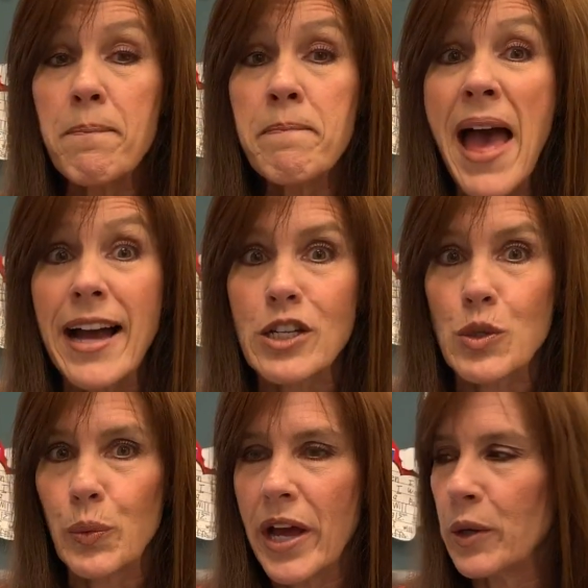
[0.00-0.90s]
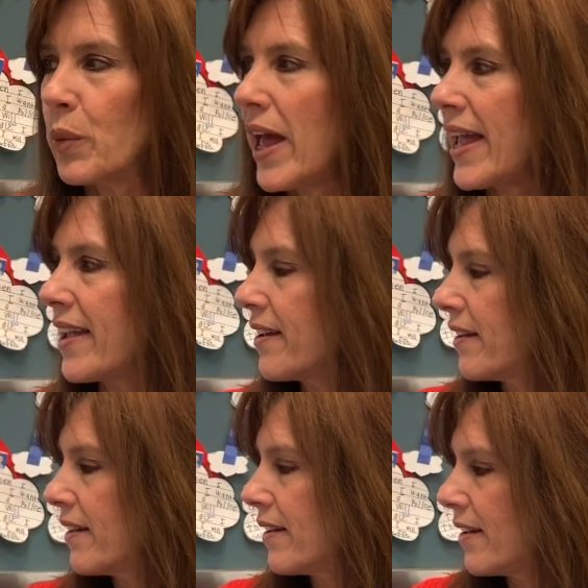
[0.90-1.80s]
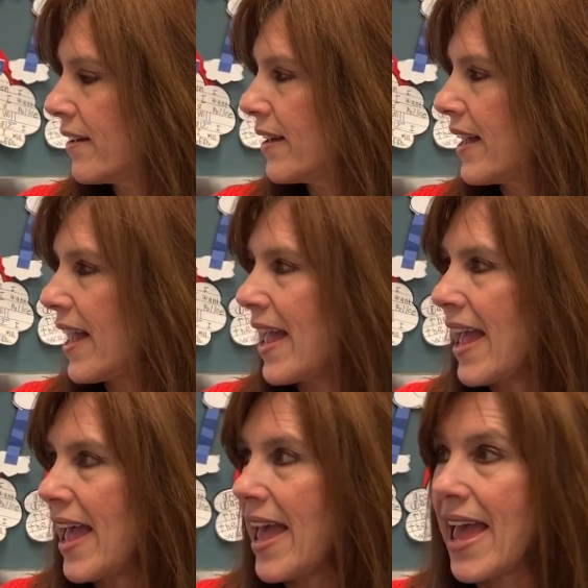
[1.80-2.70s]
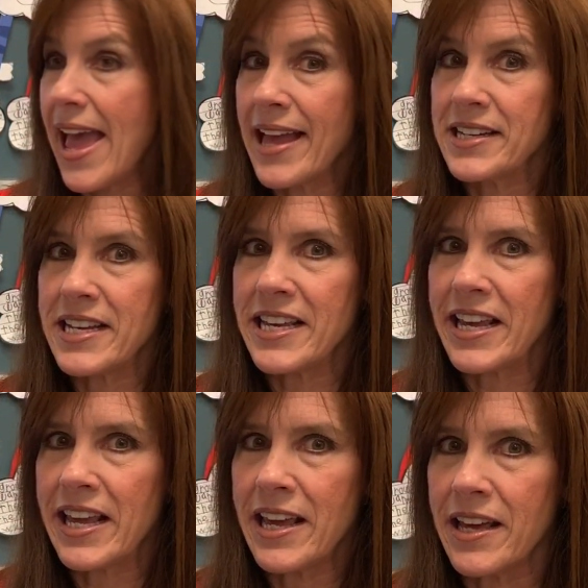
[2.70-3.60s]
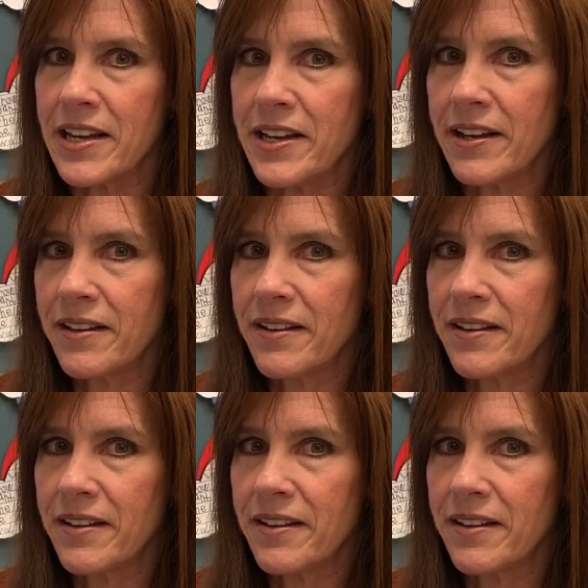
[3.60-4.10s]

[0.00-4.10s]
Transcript: Max ran away and he hid.